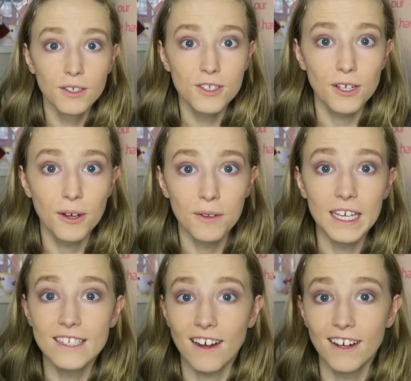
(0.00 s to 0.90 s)
So
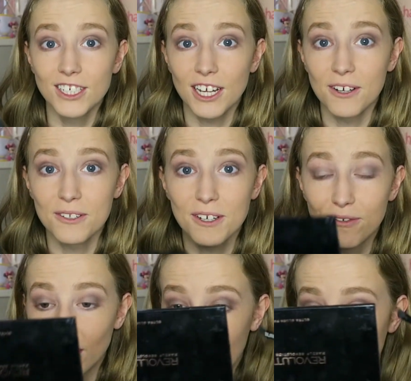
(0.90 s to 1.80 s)
these eyeshadows
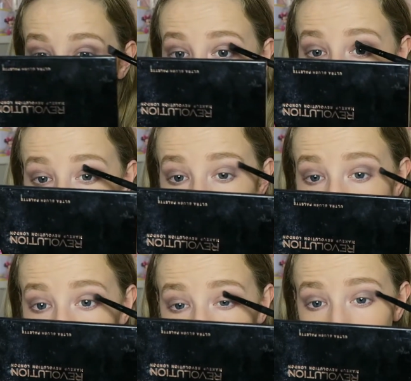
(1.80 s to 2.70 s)
are really nice. I
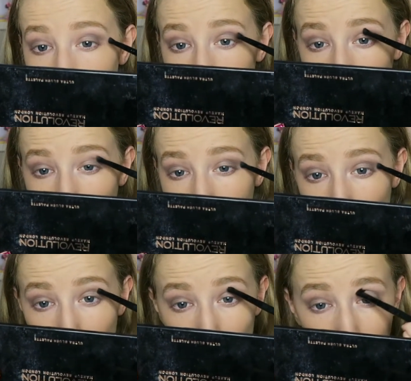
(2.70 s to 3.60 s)
mean, I haven't done a great
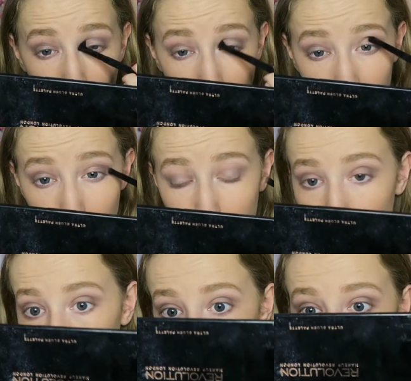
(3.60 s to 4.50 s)
job of applying them
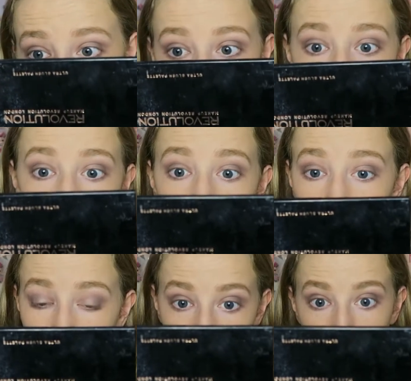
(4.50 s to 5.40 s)
to be honest. I've
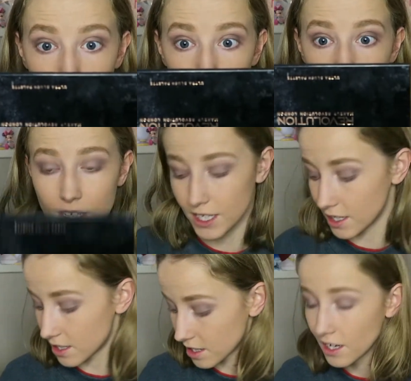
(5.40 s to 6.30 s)
not done them
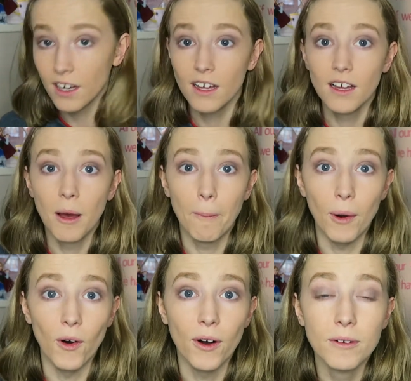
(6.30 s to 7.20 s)
justice,
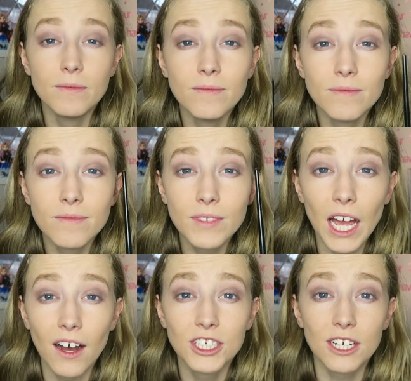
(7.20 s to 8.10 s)
but
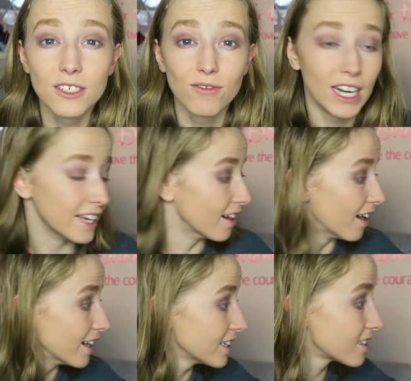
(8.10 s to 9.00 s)
the eyeshadows are really
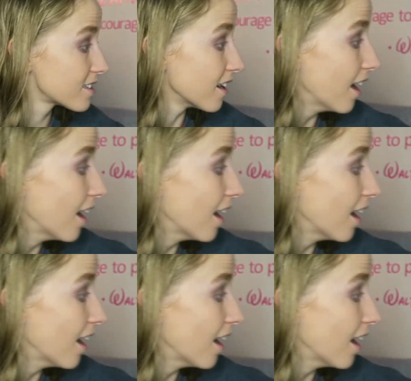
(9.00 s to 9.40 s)
nice.